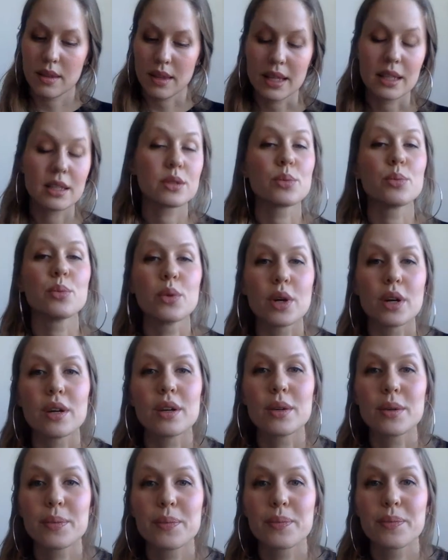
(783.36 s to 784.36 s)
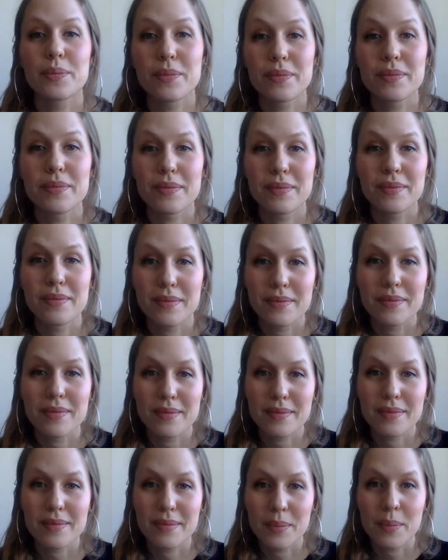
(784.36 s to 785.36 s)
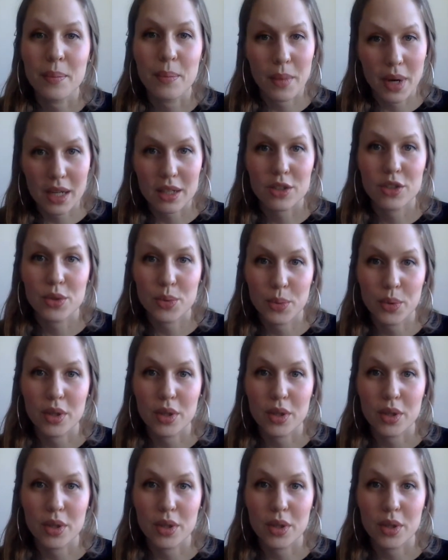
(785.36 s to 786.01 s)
things were much